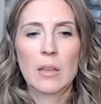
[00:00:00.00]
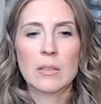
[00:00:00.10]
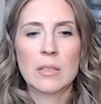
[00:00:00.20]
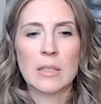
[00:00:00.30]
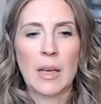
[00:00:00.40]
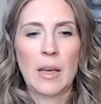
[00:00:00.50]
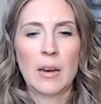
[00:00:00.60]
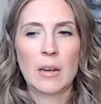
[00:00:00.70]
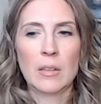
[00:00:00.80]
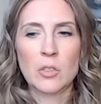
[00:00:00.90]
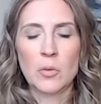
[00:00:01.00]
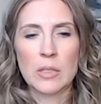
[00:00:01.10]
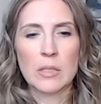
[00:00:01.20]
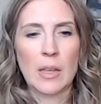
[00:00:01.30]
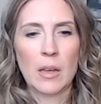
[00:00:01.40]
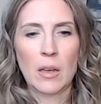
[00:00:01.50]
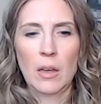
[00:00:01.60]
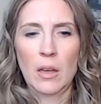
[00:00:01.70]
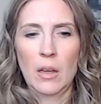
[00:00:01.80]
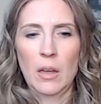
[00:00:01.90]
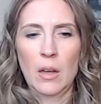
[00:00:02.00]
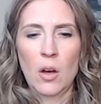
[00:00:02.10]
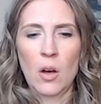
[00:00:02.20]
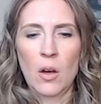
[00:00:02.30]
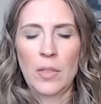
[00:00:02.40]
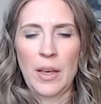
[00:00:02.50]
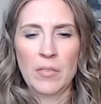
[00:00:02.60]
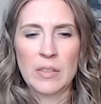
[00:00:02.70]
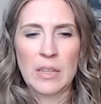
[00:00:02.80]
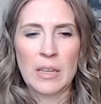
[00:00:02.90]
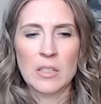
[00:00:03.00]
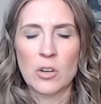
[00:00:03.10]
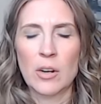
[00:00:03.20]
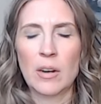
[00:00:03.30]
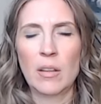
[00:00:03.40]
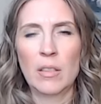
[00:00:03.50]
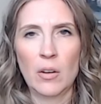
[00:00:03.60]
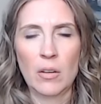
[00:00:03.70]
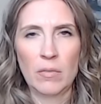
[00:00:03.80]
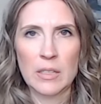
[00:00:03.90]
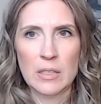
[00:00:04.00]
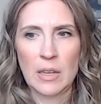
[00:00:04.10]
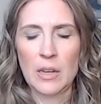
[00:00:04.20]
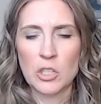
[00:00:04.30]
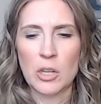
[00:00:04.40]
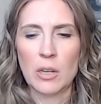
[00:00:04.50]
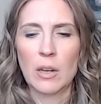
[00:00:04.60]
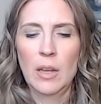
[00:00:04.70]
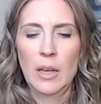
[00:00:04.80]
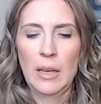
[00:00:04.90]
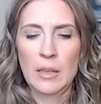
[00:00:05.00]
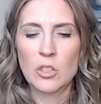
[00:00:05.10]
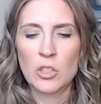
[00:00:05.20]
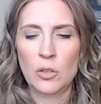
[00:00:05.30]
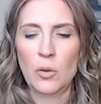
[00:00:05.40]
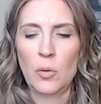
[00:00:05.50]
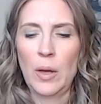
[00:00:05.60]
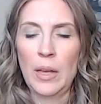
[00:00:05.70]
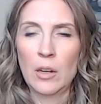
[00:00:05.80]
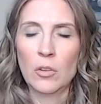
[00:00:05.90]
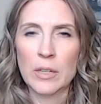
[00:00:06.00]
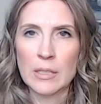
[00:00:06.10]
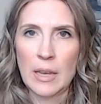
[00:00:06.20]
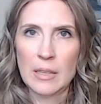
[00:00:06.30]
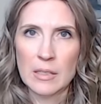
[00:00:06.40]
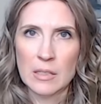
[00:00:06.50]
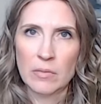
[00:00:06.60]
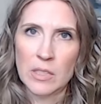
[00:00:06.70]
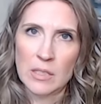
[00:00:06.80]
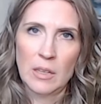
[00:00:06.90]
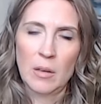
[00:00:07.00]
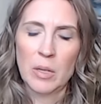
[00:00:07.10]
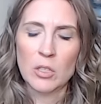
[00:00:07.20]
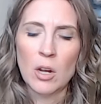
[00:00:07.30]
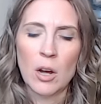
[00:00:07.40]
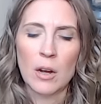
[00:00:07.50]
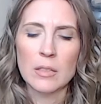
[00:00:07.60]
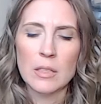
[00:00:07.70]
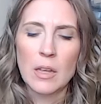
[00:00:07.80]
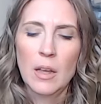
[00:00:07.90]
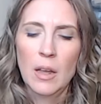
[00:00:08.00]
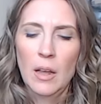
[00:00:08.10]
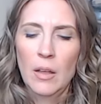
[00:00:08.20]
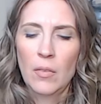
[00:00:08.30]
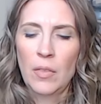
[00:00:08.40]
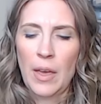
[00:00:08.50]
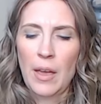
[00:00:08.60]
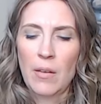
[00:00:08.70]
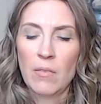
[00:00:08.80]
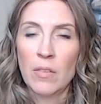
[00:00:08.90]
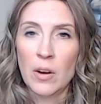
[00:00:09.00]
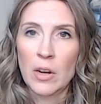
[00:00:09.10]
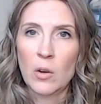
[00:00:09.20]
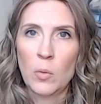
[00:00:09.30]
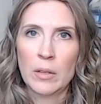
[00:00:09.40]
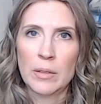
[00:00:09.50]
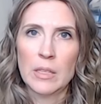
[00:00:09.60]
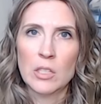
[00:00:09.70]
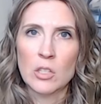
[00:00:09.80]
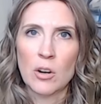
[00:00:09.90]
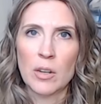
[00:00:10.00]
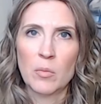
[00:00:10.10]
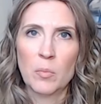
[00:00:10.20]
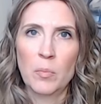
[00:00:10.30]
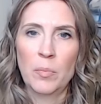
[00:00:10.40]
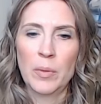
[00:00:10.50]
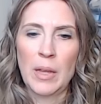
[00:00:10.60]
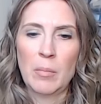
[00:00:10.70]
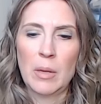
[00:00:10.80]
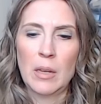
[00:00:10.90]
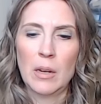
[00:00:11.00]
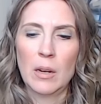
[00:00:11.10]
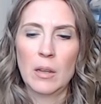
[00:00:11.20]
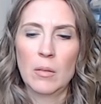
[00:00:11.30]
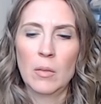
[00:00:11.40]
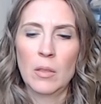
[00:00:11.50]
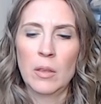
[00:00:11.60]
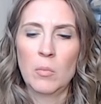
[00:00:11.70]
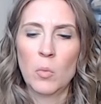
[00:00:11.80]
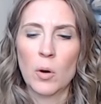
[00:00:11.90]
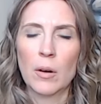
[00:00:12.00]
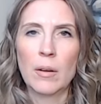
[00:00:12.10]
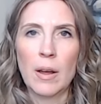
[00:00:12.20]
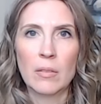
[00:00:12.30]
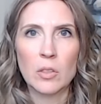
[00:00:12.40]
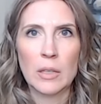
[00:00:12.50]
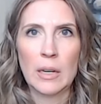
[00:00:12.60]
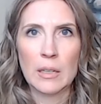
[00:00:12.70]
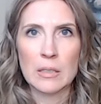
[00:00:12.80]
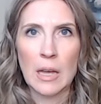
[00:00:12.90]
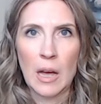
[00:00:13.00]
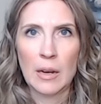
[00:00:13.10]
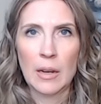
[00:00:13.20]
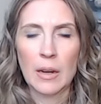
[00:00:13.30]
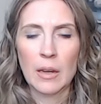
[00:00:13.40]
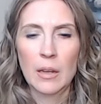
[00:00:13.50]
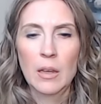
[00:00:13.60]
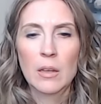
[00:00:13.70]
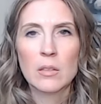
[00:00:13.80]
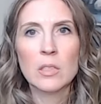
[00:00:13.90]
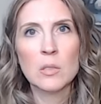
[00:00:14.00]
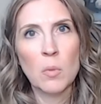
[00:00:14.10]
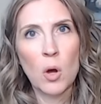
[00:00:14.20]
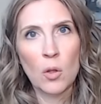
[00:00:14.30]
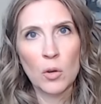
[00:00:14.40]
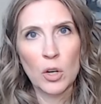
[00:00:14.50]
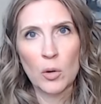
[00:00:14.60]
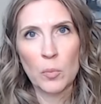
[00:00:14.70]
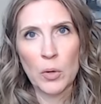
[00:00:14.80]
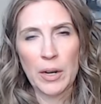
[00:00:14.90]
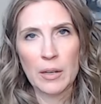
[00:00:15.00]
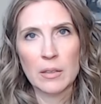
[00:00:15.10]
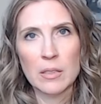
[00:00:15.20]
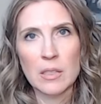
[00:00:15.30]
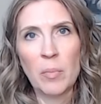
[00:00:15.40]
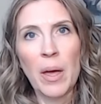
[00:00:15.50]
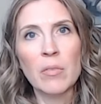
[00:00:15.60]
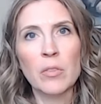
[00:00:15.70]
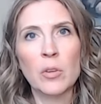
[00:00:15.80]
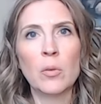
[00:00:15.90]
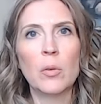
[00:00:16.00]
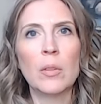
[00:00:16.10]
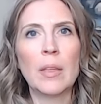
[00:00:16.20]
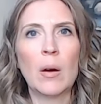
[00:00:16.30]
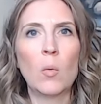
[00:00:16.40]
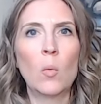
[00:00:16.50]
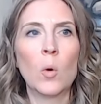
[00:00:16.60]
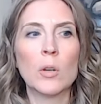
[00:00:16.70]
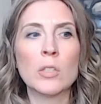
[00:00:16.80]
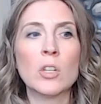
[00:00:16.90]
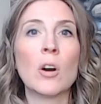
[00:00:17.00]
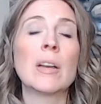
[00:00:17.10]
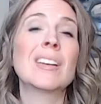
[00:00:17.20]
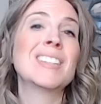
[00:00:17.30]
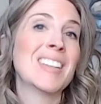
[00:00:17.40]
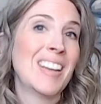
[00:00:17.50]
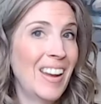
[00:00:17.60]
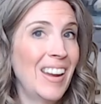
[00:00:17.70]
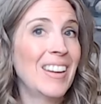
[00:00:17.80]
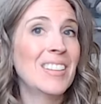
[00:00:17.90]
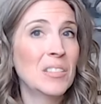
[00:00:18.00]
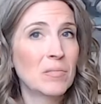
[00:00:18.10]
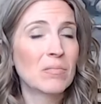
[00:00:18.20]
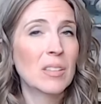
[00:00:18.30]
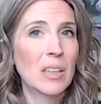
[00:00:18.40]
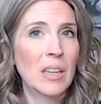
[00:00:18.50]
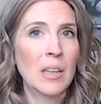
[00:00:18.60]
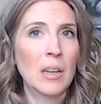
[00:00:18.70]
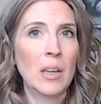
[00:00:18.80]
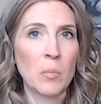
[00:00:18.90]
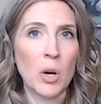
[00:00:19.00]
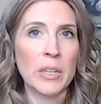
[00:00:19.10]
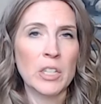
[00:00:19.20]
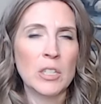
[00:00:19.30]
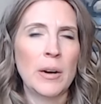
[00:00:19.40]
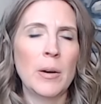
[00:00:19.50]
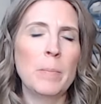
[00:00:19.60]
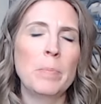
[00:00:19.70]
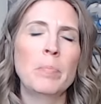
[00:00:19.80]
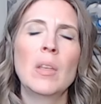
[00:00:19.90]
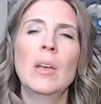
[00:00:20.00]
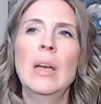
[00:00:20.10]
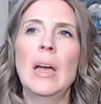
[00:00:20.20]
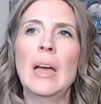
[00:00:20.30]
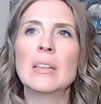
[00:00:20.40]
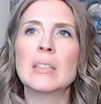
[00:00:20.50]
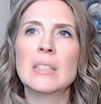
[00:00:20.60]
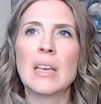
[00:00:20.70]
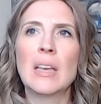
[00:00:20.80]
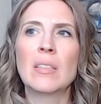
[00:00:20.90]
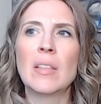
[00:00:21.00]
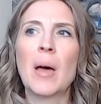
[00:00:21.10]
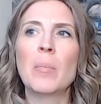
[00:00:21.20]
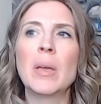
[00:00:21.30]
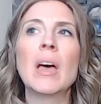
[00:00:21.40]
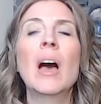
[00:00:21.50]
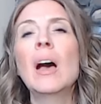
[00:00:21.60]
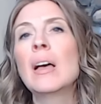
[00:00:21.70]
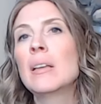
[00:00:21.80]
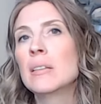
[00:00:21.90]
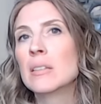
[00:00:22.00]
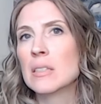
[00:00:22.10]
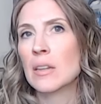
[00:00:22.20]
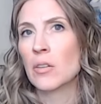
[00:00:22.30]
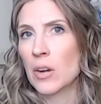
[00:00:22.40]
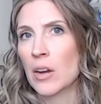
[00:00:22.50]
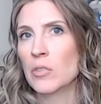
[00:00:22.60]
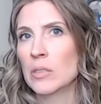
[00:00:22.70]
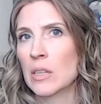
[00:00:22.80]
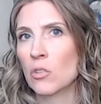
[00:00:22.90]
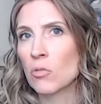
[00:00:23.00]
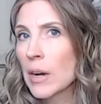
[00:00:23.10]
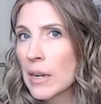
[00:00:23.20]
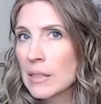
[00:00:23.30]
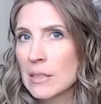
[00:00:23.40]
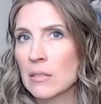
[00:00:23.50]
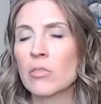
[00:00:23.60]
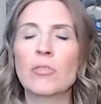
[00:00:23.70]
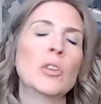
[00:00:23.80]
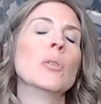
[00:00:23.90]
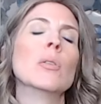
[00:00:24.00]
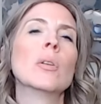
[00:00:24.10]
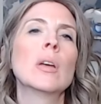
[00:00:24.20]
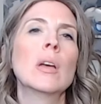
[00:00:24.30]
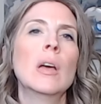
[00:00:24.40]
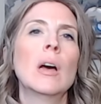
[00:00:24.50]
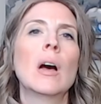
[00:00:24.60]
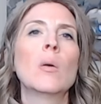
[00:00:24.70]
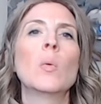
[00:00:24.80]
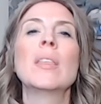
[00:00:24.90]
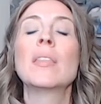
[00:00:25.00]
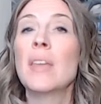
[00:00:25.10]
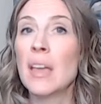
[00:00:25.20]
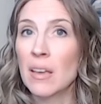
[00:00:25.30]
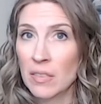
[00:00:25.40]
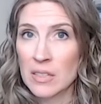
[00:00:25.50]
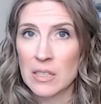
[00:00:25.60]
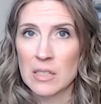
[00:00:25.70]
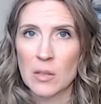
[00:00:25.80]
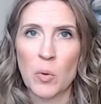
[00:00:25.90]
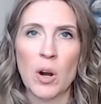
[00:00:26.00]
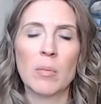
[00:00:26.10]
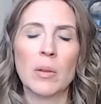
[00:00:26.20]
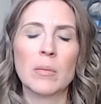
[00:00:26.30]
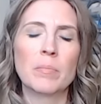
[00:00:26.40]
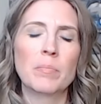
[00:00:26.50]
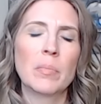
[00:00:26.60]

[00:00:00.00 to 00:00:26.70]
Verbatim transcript: said as soon as like uh, the FDA started their investigation into increased cases of DCM in dogs, they very quickly started blaming the more novel and exotic, smaller brands of pet food that were starting to gain in market share and saying that because they're not using grains in the food, uh, we think this is the problem.